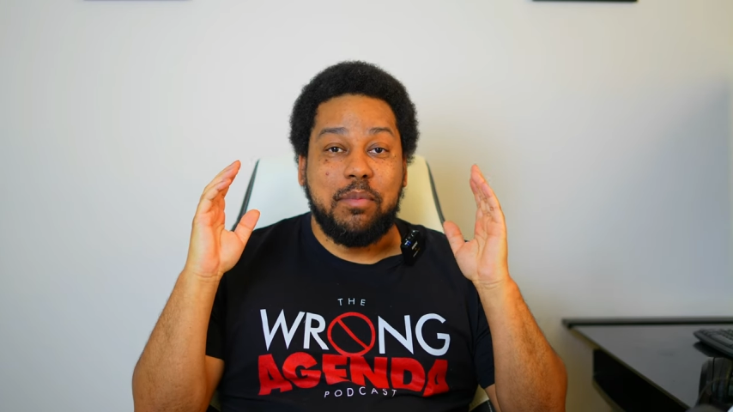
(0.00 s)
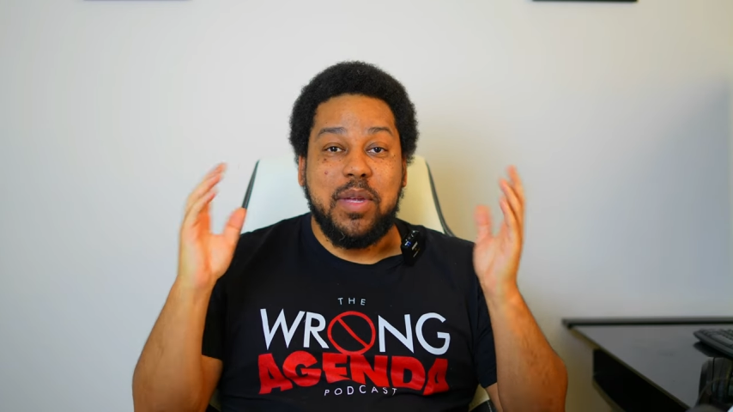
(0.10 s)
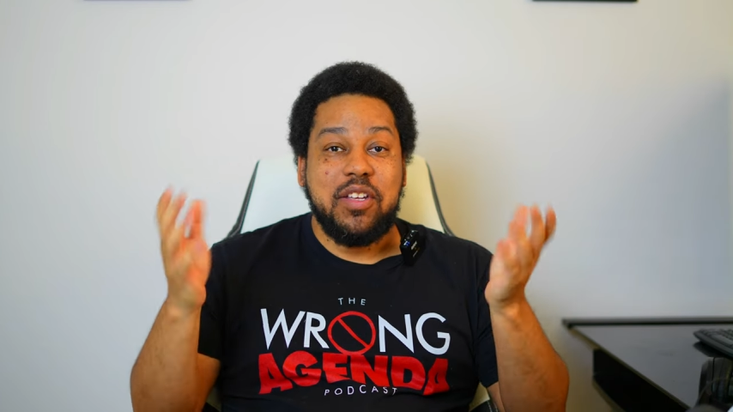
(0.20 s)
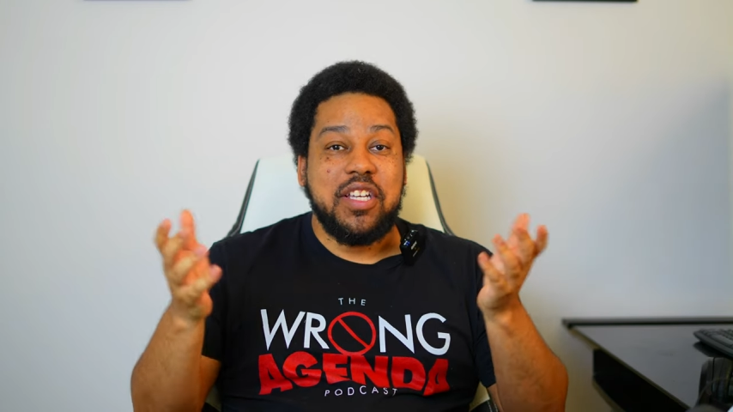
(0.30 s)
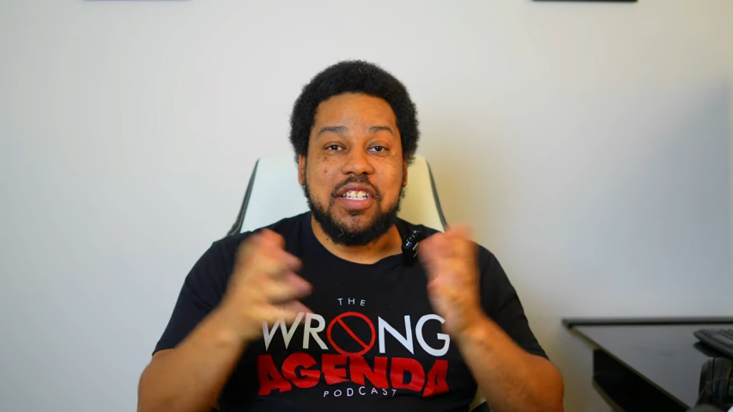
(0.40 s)

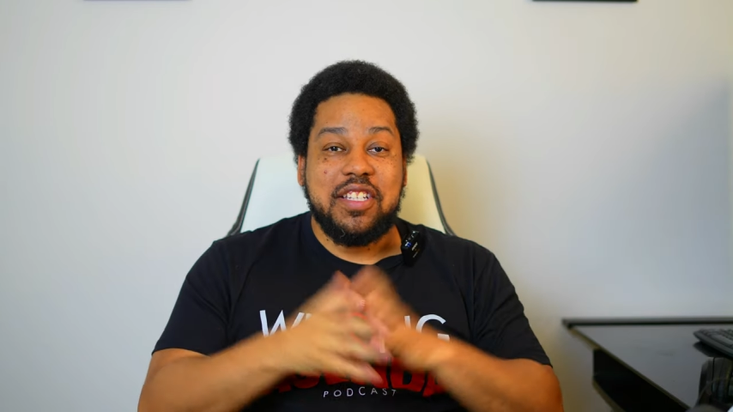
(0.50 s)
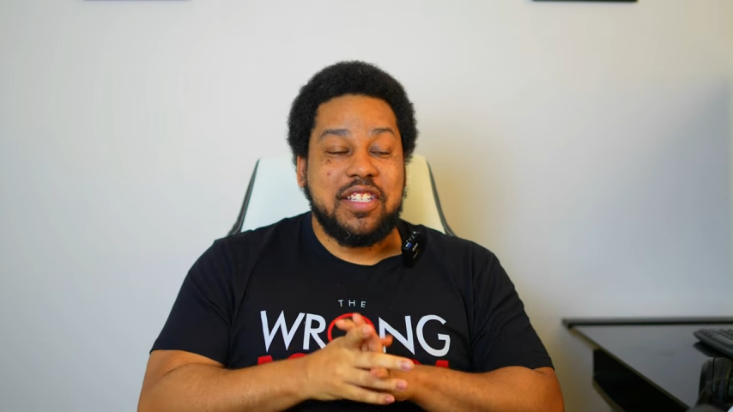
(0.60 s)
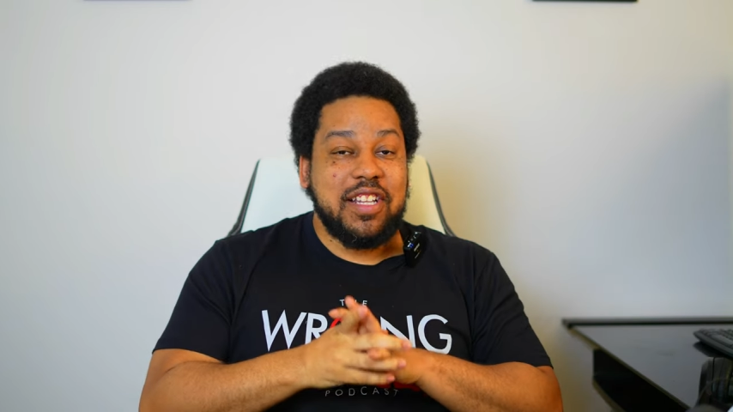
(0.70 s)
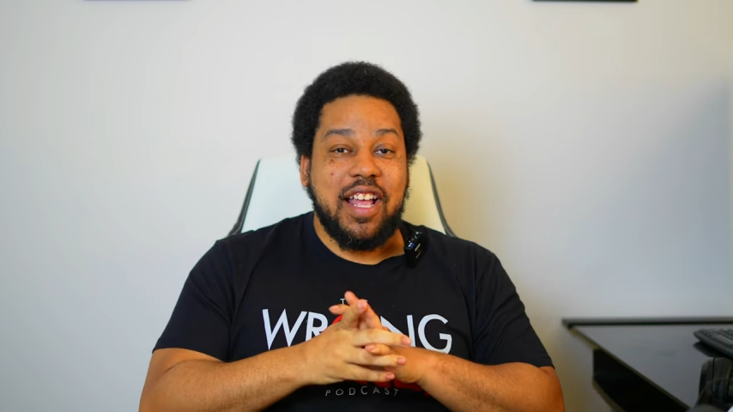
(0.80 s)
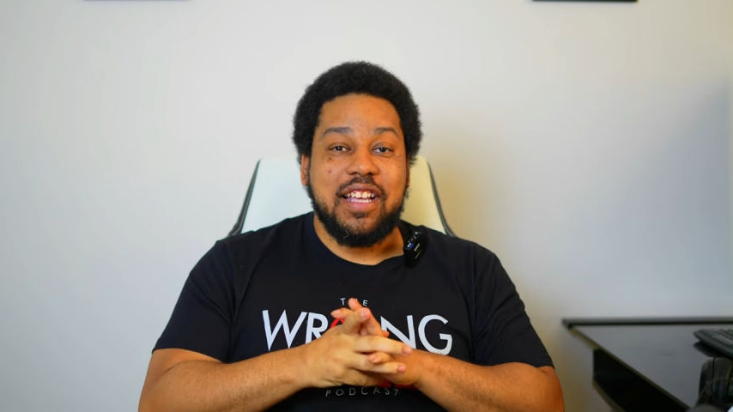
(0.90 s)
million
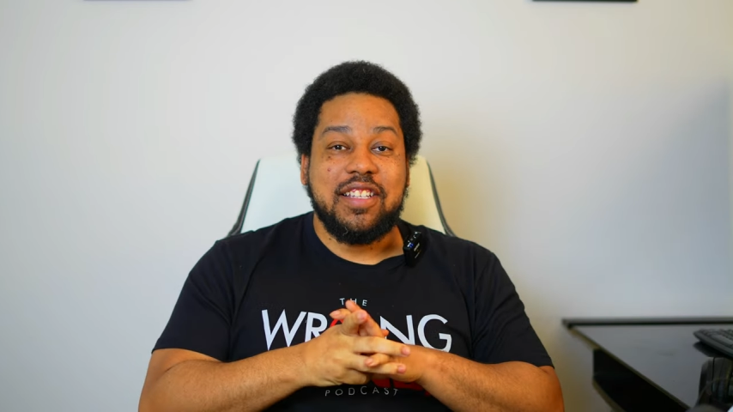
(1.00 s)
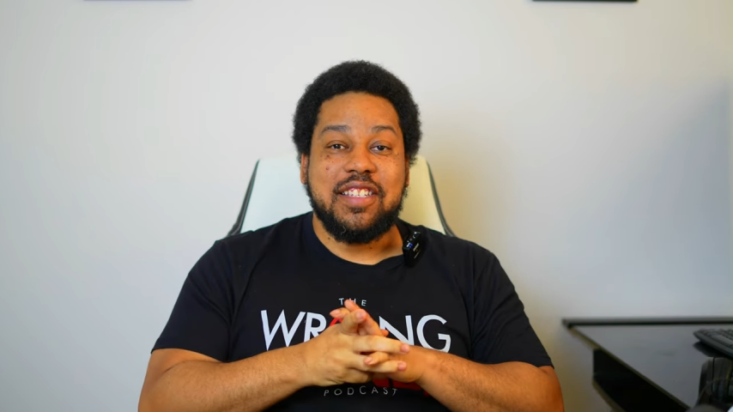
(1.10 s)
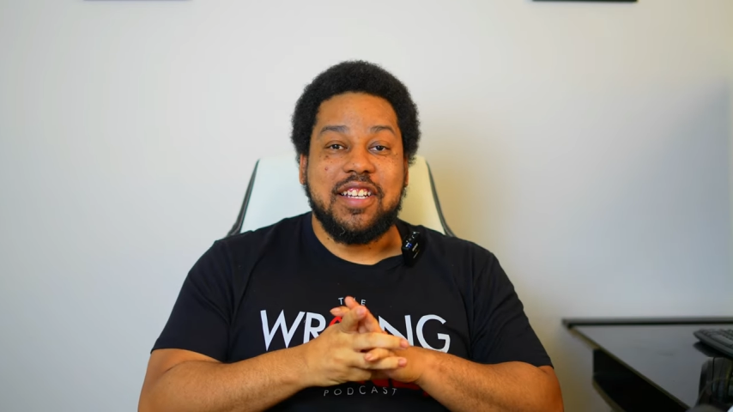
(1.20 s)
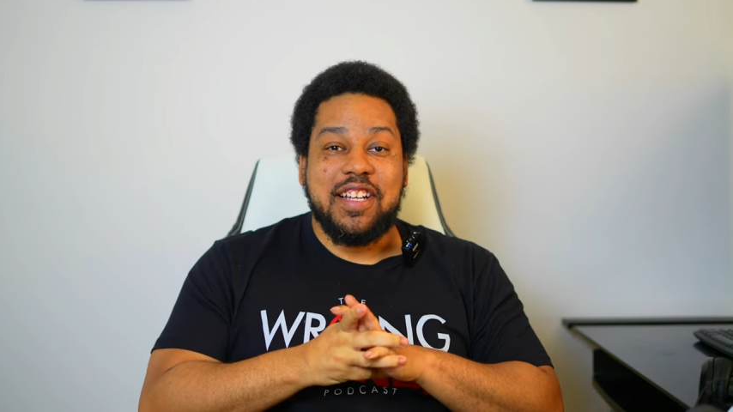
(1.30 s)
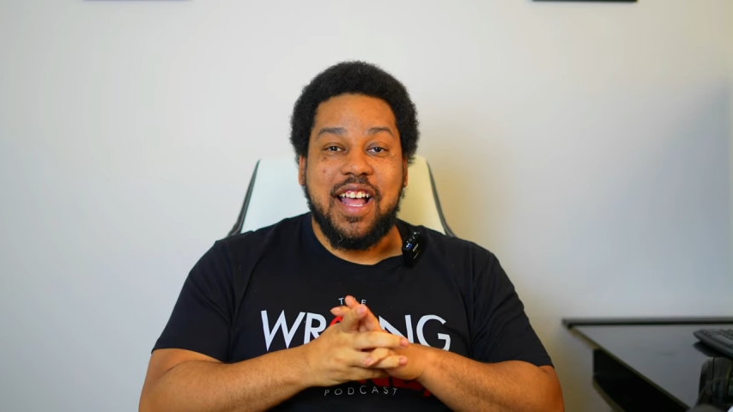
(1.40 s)

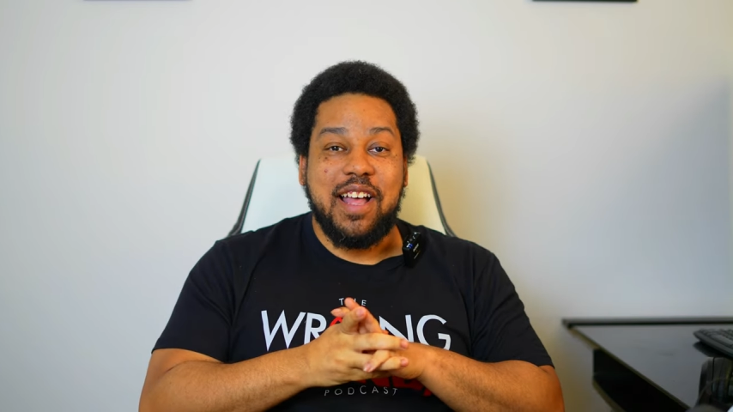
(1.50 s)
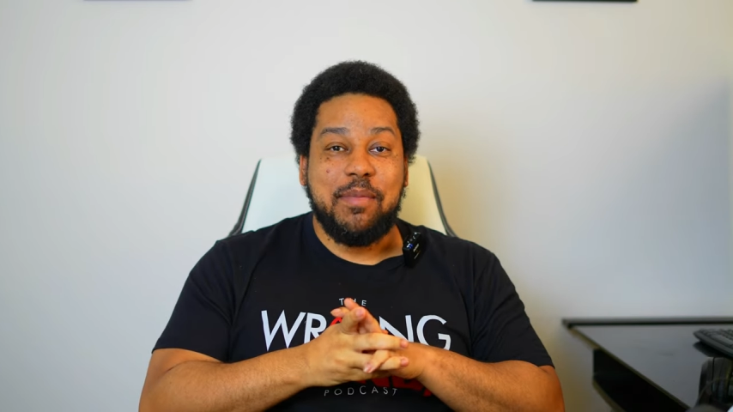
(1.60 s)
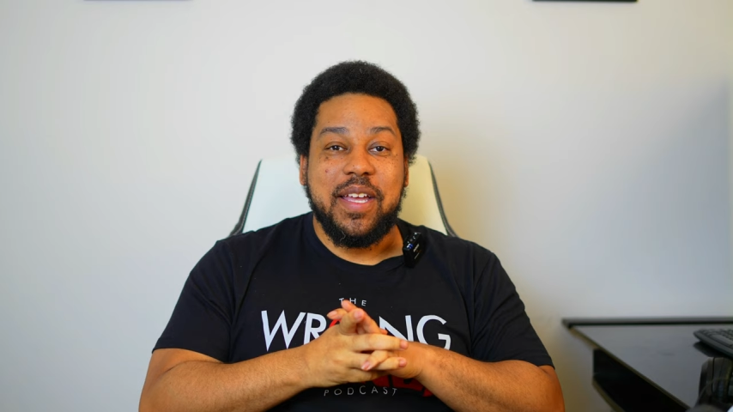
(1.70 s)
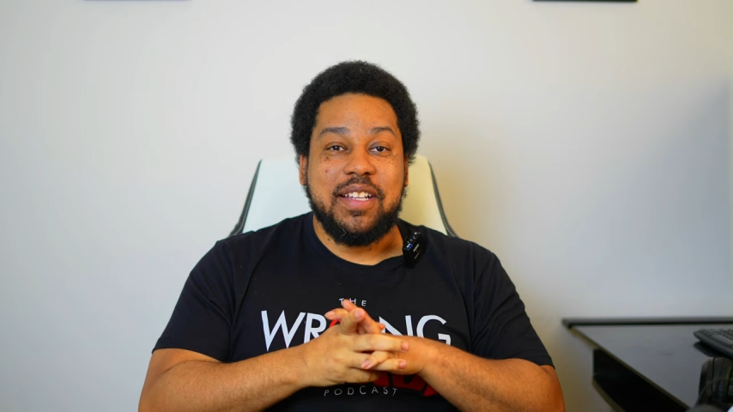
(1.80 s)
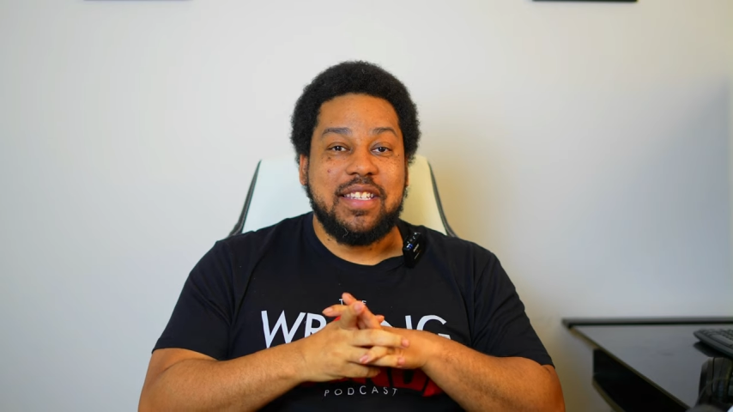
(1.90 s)
dislikes and
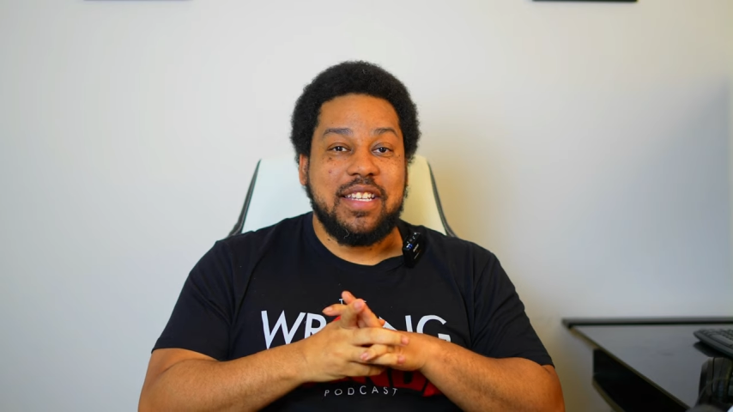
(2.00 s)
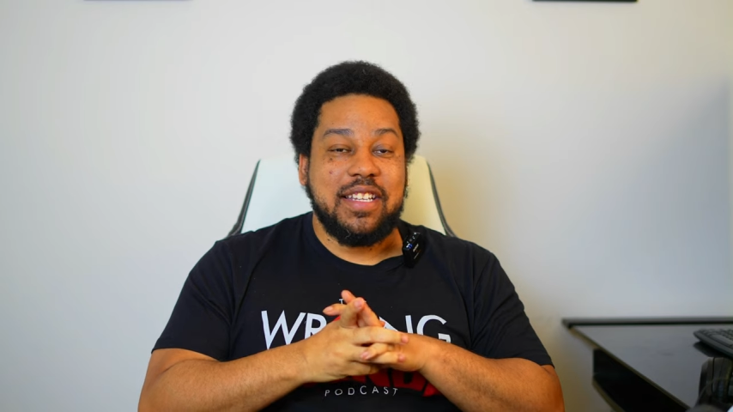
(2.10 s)
comments